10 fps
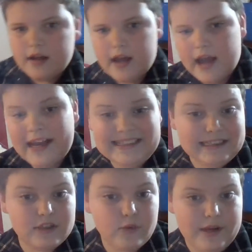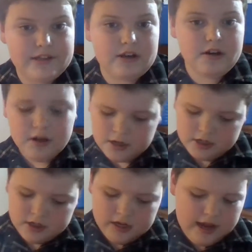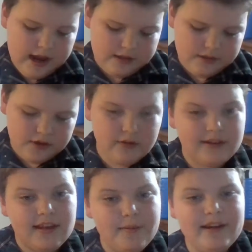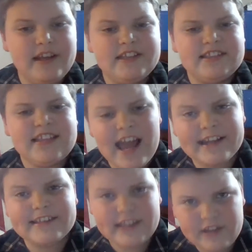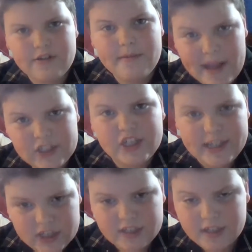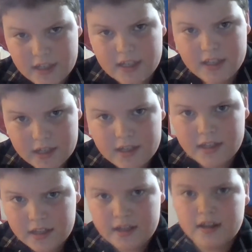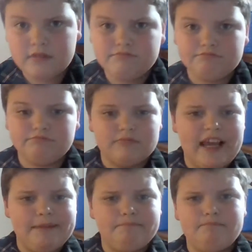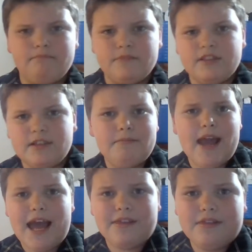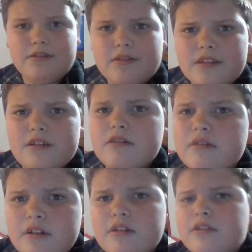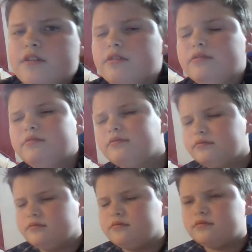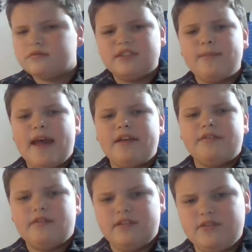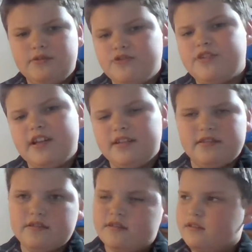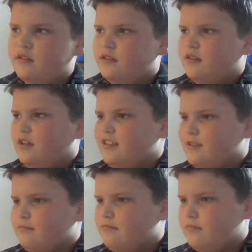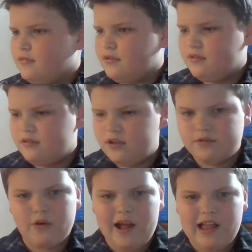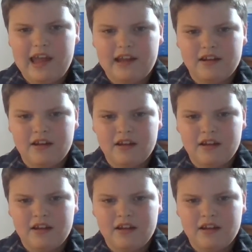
icing squeezer, and the only limit is science and your imagination, and some math too. Some math and social studies, and some no LA,